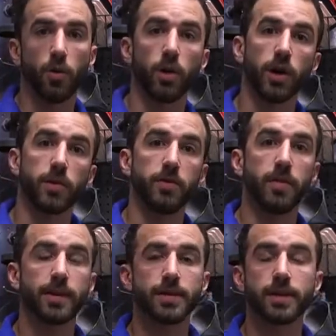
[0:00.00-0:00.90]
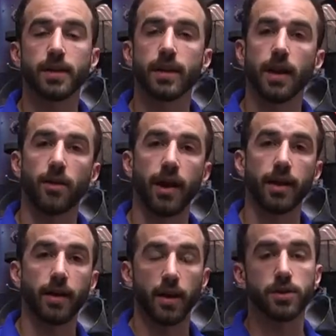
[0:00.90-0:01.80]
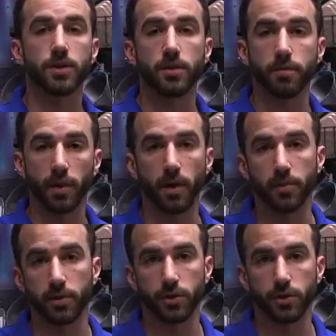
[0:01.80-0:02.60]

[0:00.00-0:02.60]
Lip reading: We're going to be mixing together a custom purple.